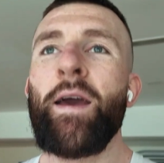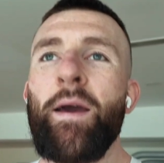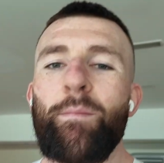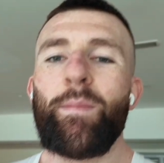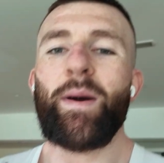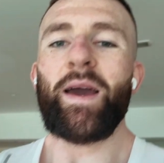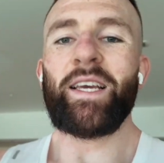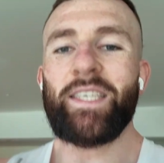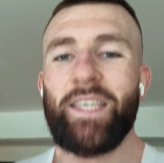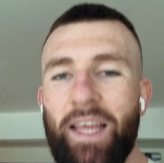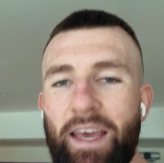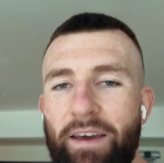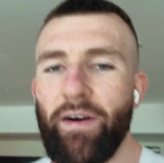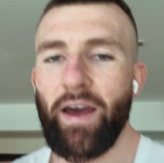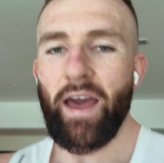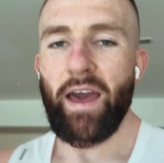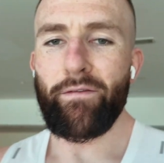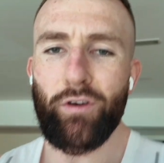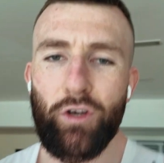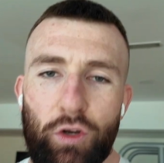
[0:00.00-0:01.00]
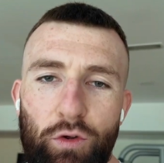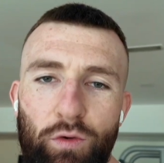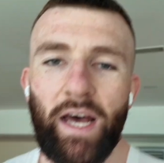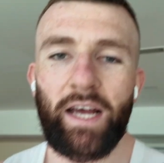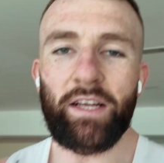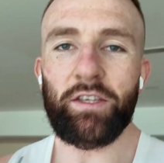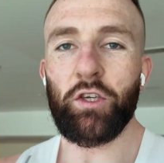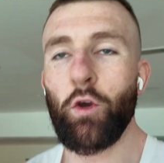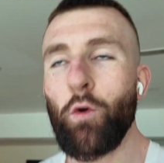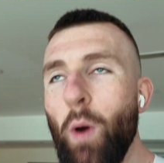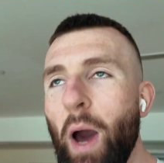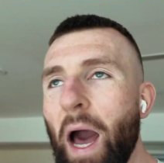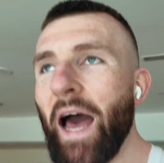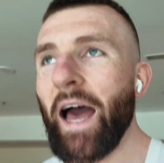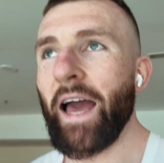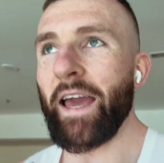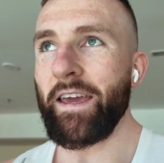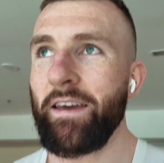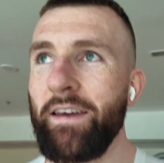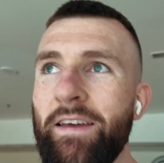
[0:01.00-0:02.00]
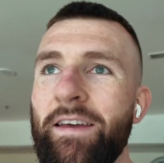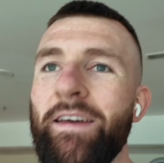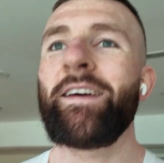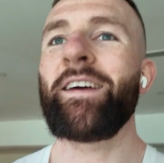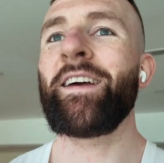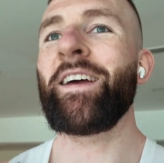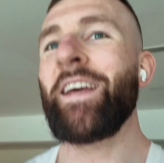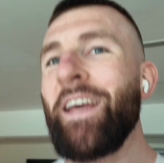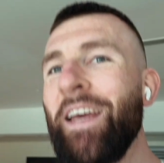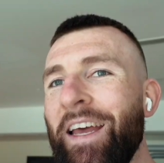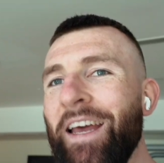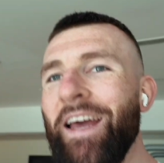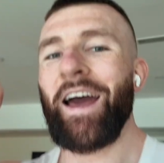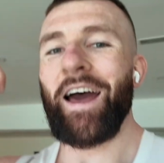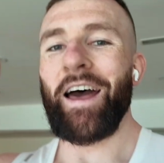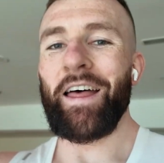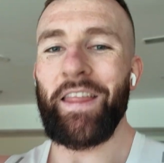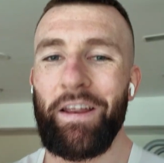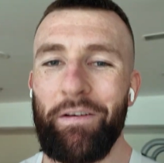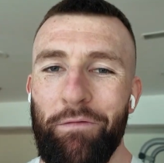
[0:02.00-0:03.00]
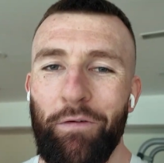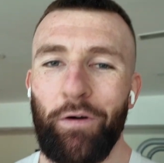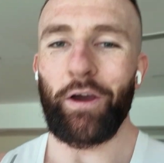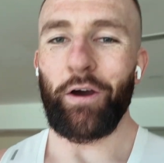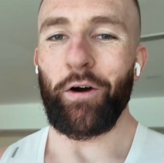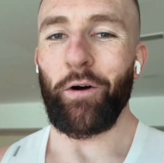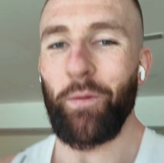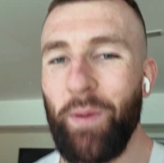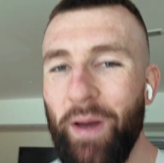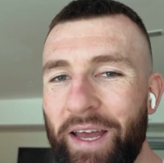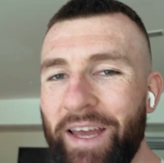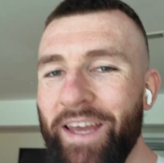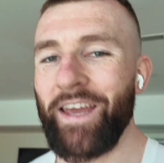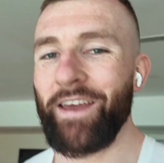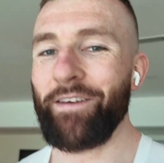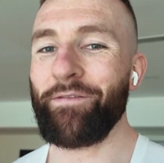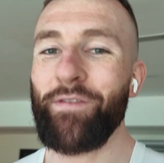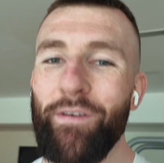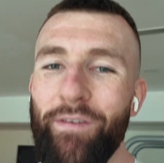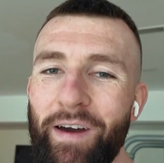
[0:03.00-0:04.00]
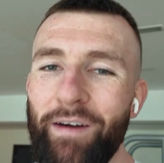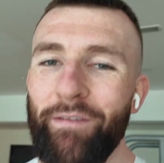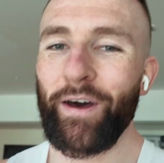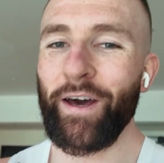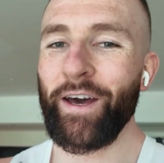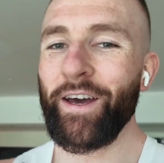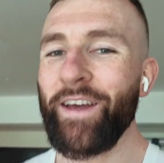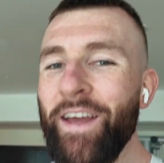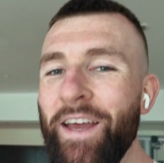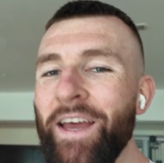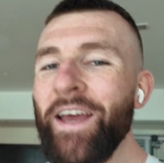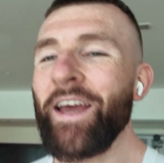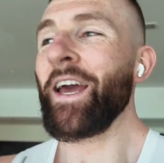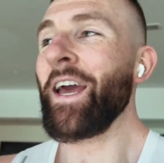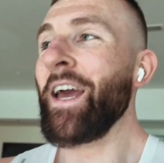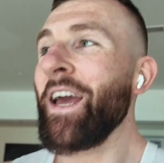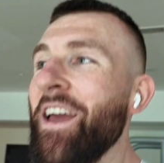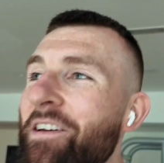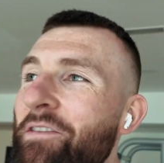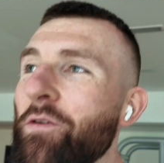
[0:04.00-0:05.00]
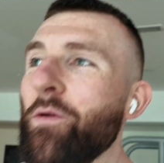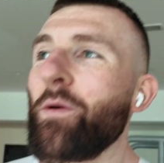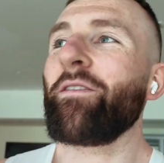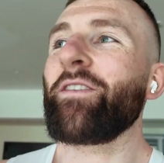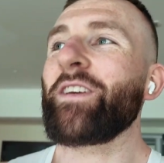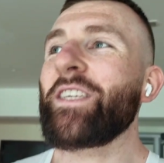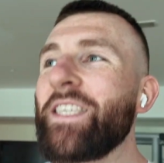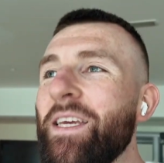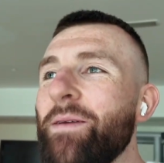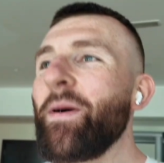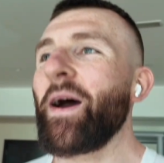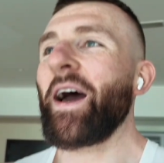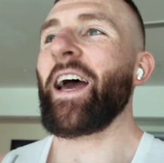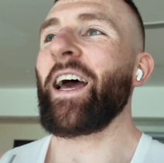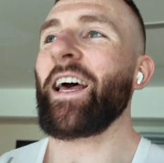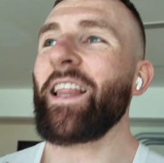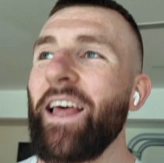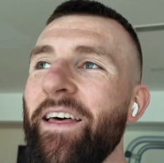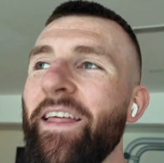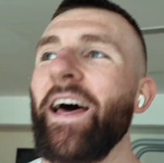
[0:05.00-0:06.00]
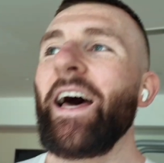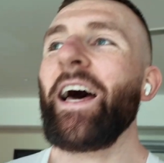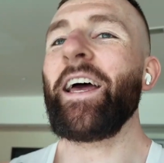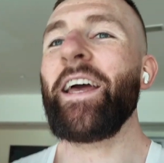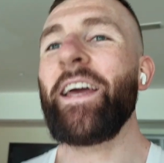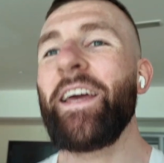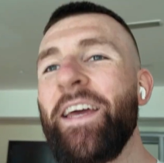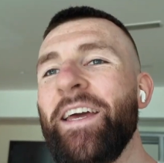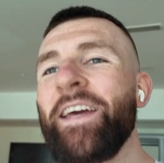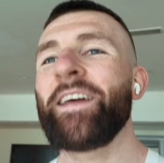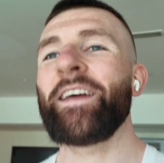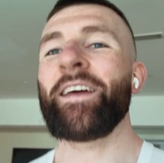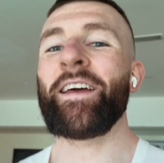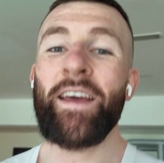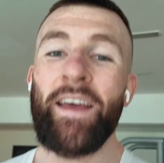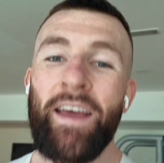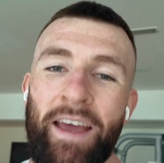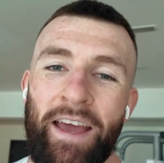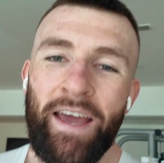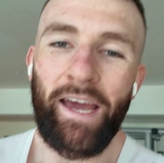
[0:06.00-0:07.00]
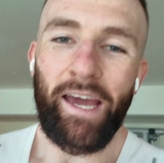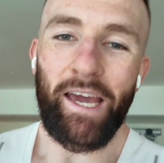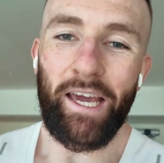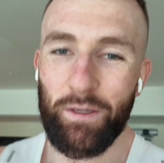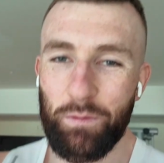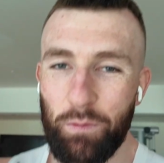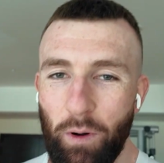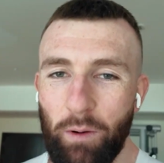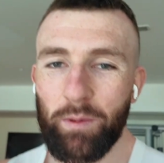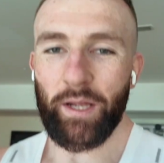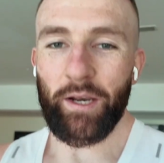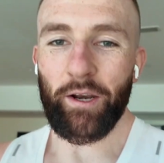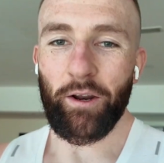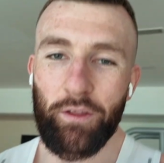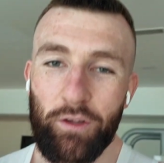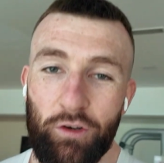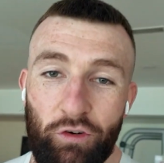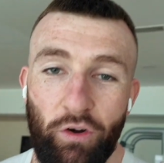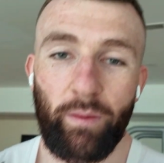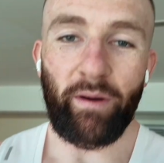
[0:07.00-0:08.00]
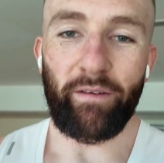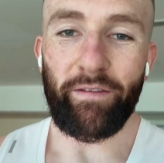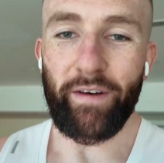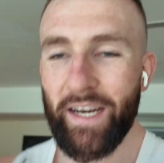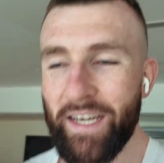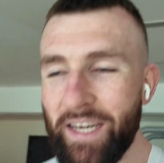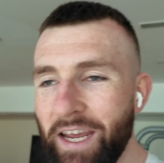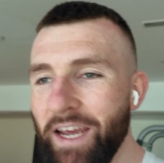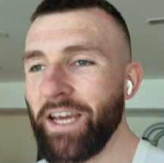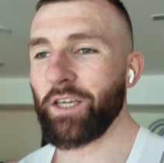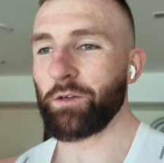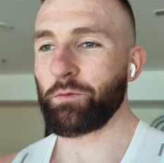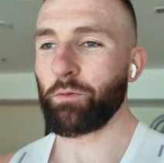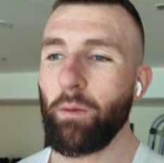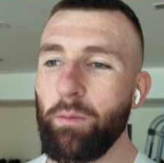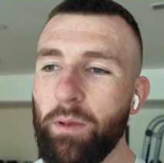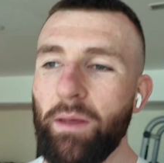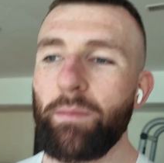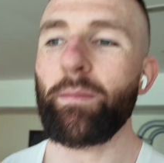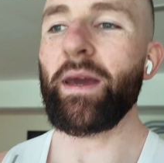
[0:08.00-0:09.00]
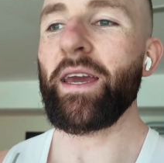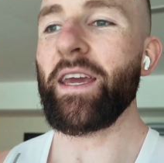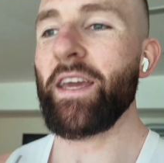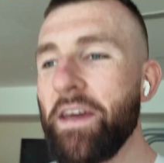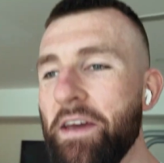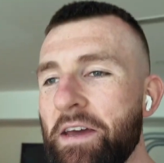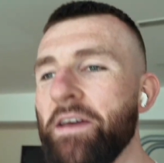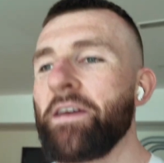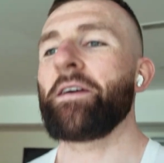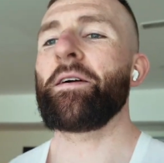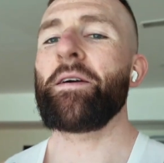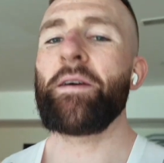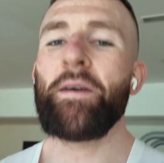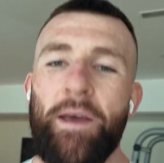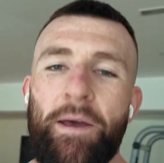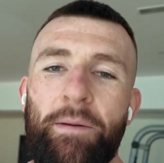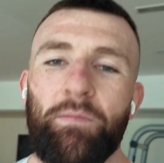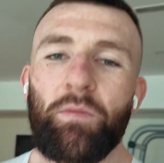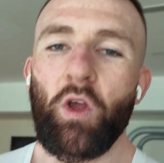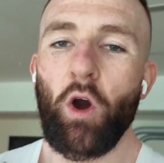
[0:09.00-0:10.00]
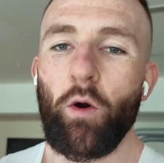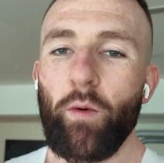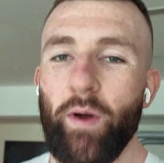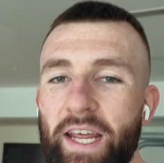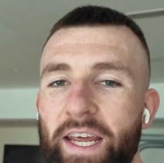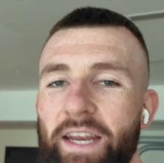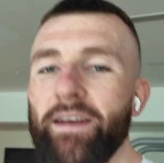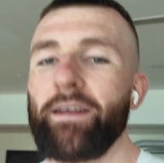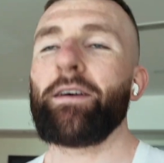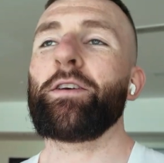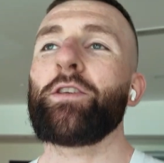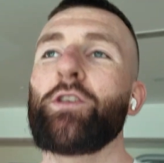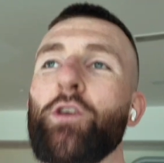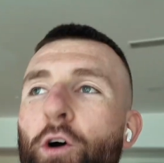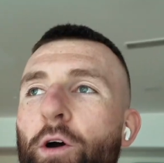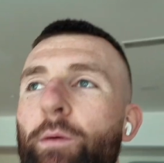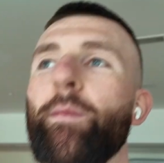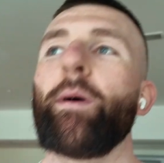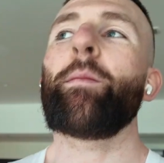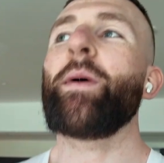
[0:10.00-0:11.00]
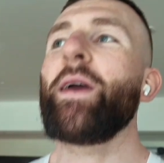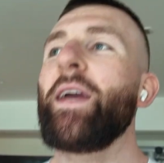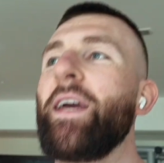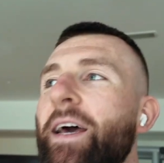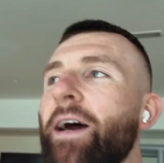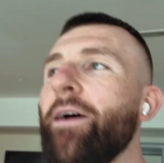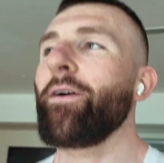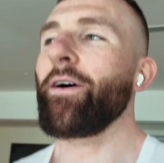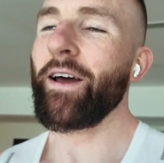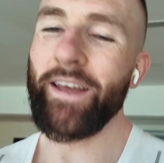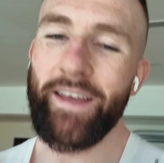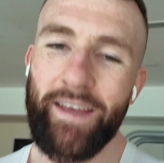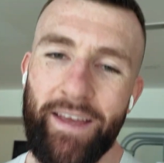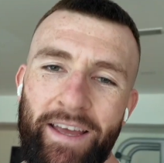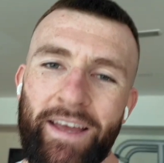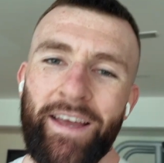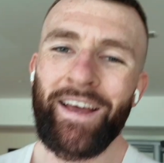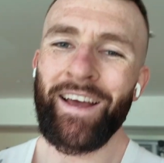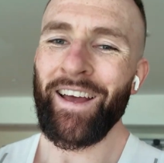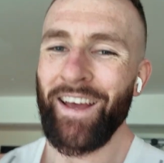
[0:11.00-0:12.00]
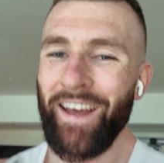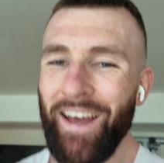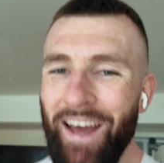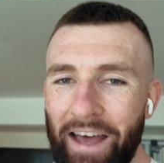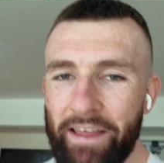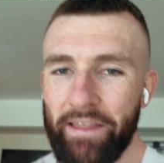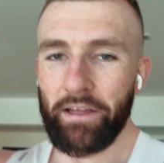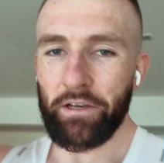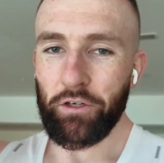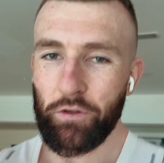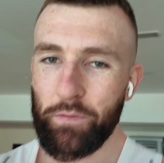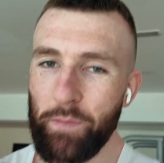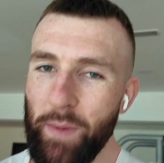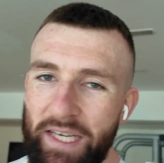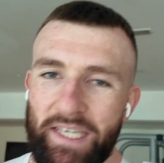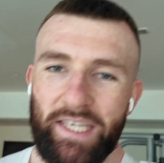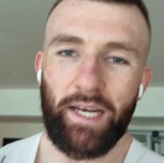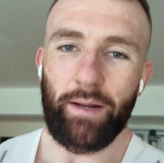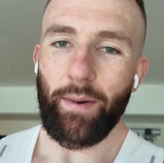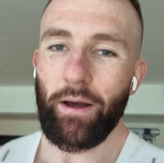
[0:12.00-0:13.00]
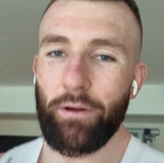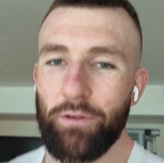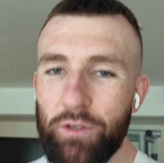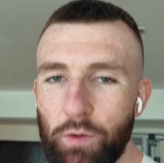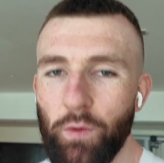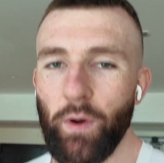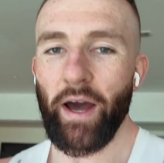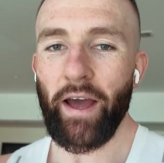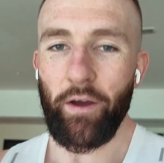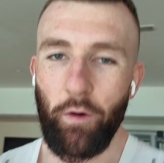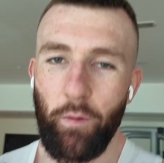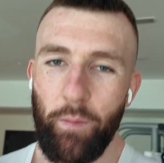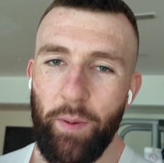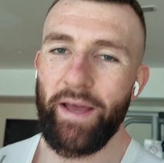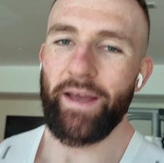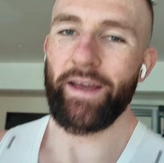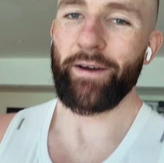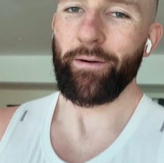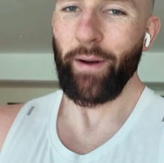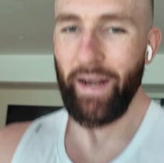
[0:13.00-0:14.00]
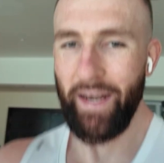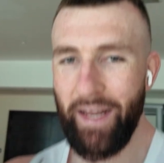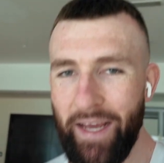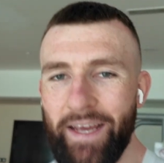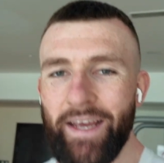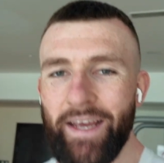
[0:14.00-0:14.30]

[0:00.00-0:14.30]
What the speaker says: Basically, if I ever do that too high and then fuck it up, if you ever see my hair like that, it is probably not the trim I've had. It's probably me going in, sorting my beard out, and then just messing about too high up when